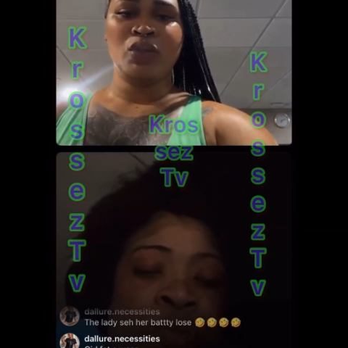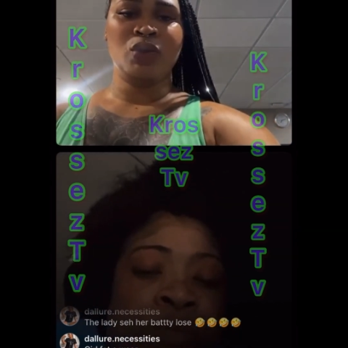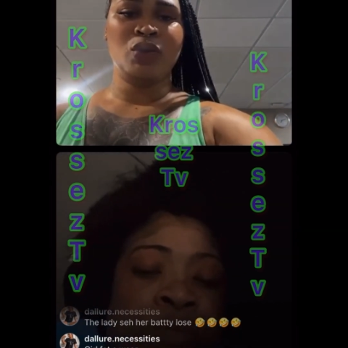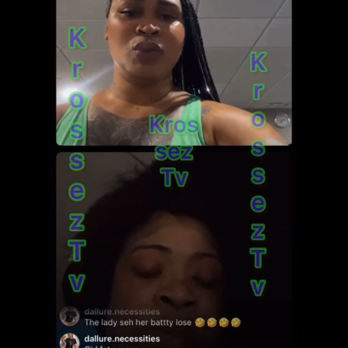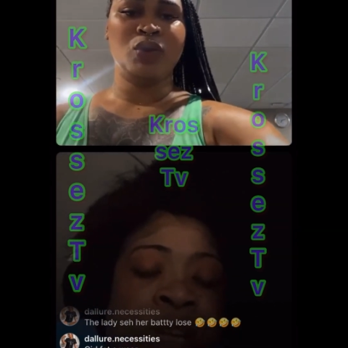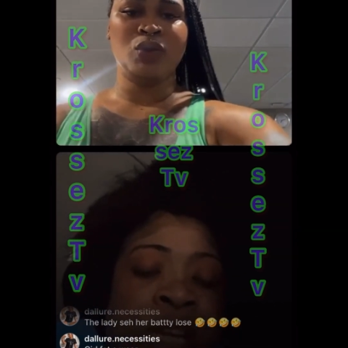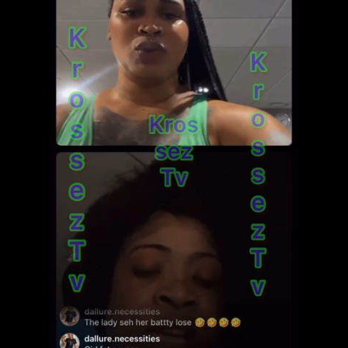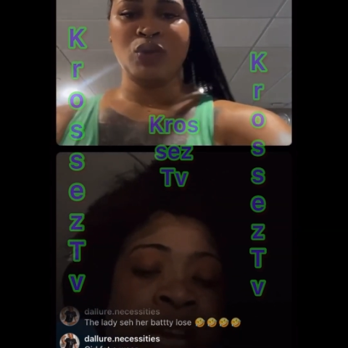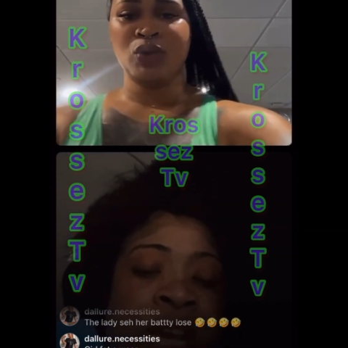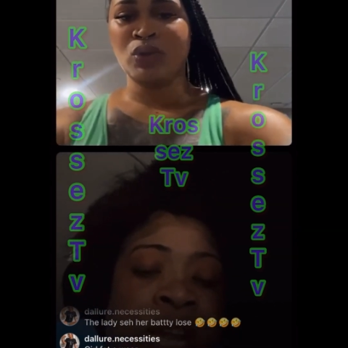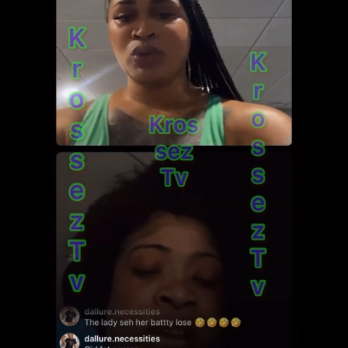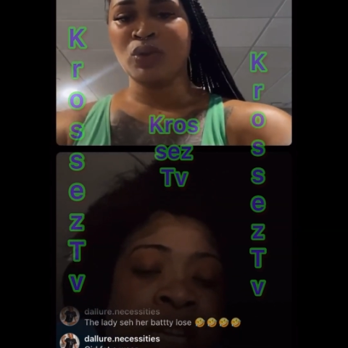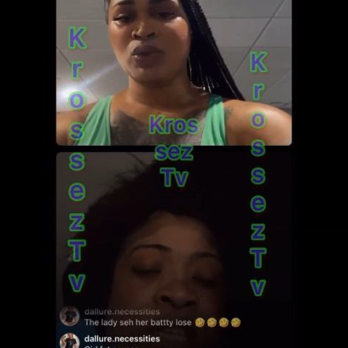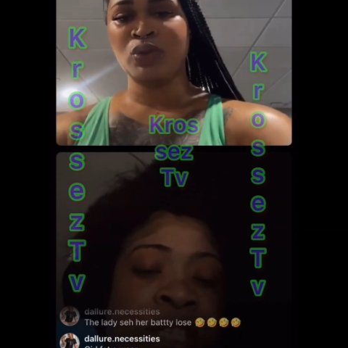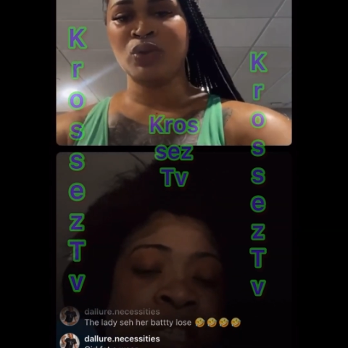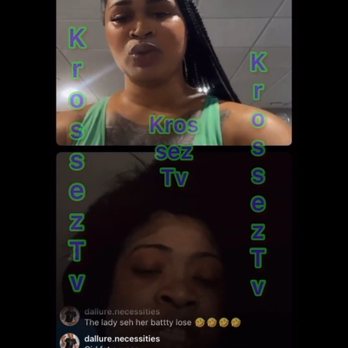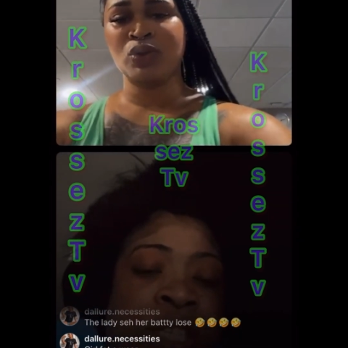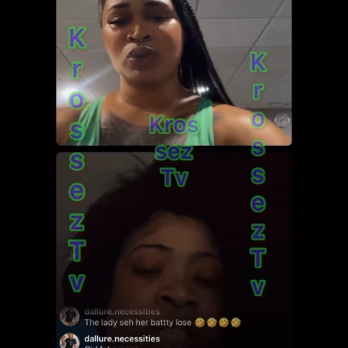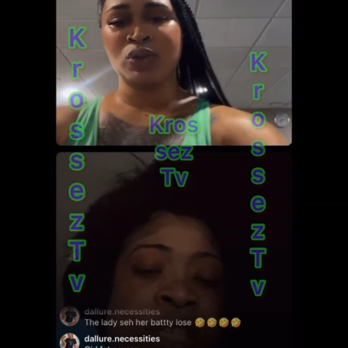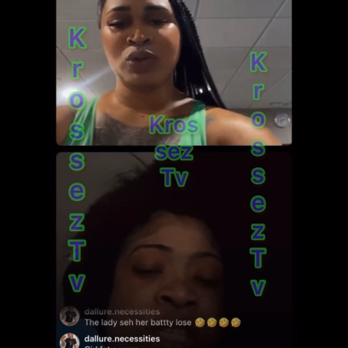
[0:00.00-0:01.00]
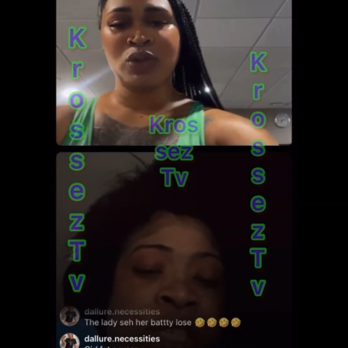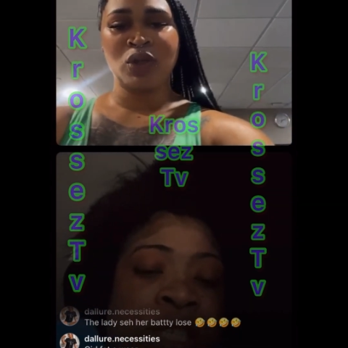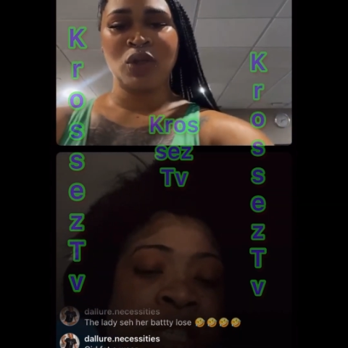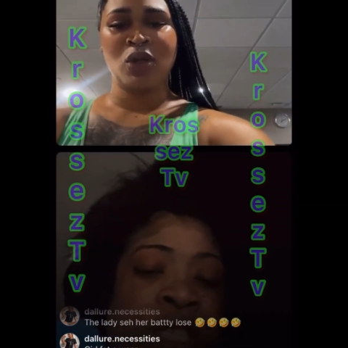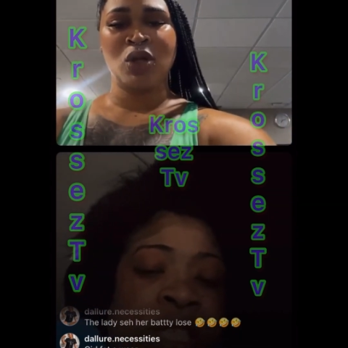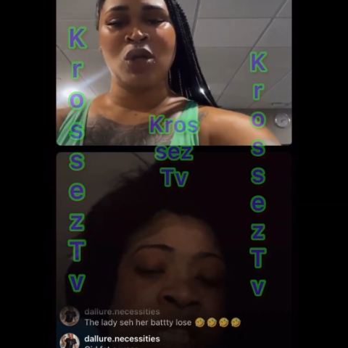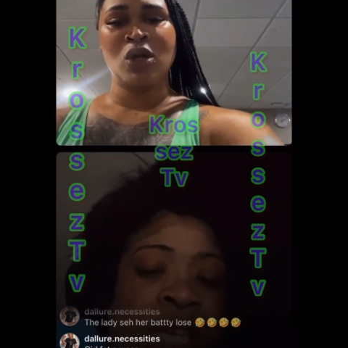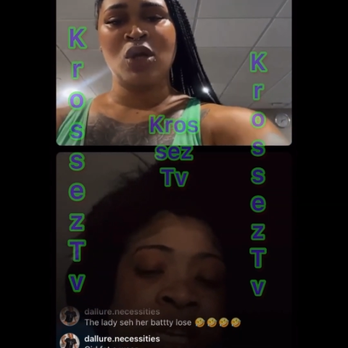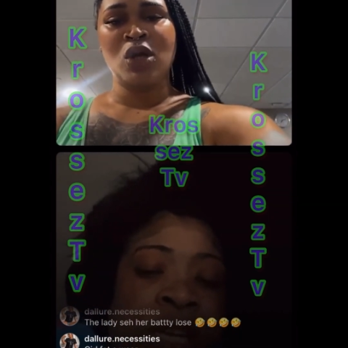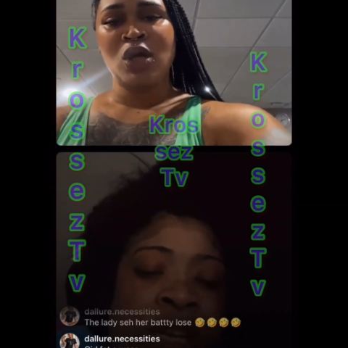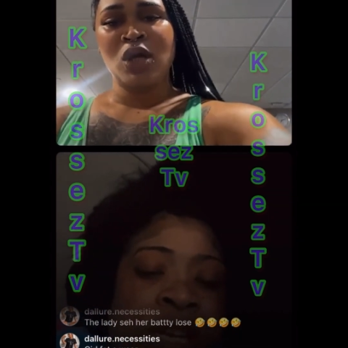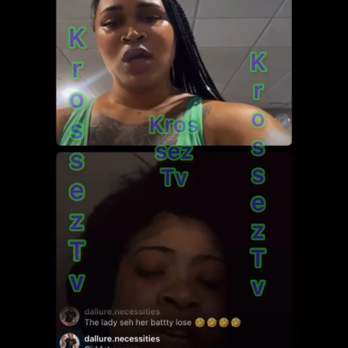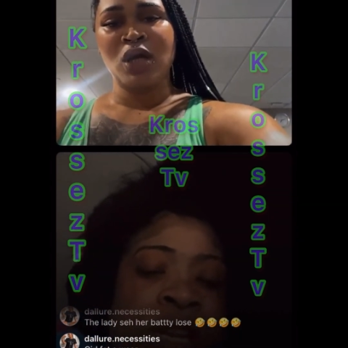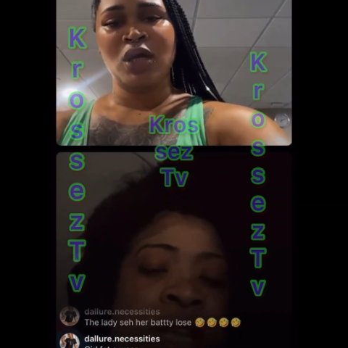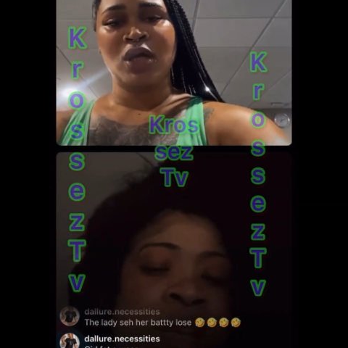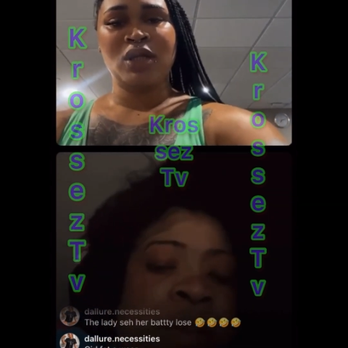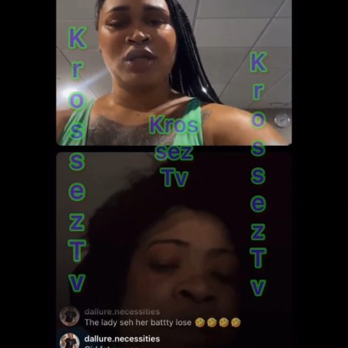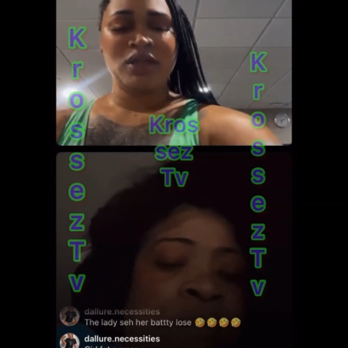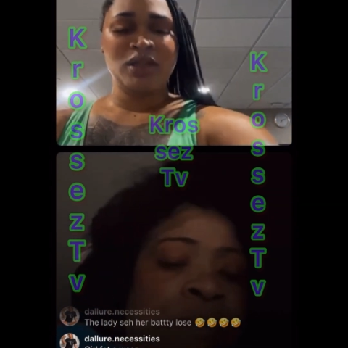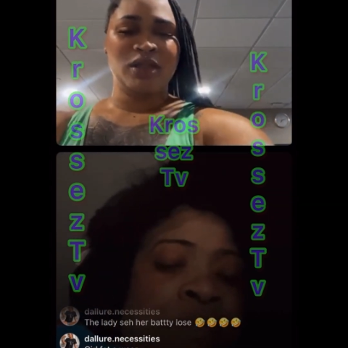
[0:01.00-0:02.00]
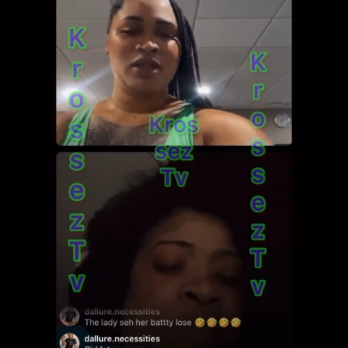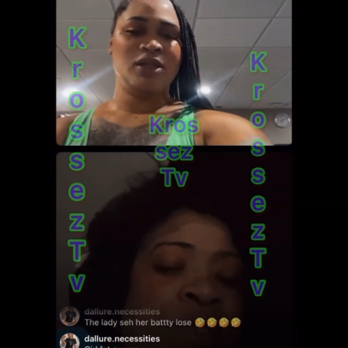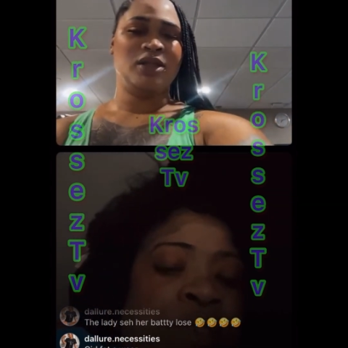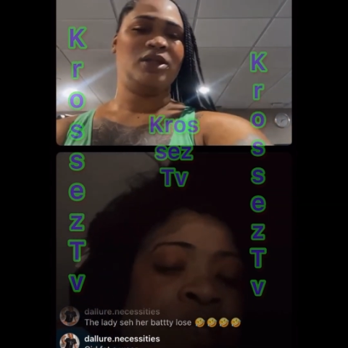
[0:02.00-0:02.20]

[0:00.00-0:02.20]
make girl cheese, tell them,